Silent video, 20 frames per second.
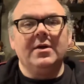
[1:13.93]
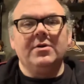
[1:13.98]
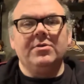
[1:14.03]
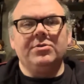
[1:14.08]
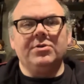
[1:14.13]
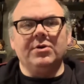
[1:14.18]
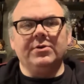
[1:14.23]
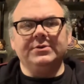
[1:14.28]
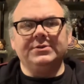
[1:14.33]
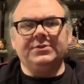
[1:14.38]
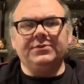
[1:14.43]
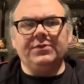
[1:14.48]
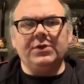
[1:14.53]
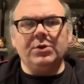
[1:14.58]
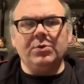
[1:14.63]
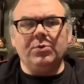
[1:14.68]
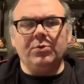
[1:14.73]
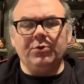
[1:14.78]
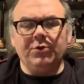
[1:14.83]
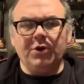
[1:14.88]
Those of
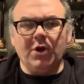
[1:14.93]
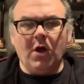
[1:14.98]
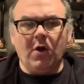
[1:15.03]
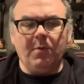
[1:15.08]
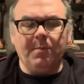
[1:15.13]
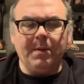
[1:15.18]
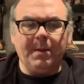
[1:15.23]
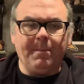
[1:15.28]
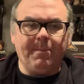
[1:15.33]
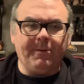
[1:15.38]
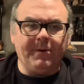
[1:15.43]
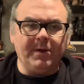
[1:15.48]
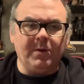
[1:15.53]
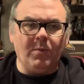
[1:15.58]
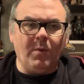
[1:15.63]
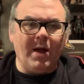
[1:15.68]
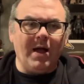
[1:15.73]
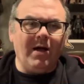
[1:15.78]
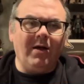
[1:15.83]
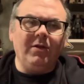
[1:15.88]
you who know me pretty
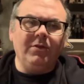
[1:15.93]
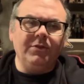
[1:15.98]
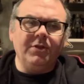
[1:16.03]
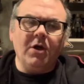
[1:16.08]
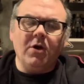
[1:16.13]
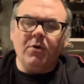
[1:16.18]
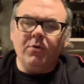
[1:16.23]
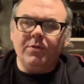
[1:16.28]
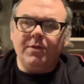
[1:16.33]
well know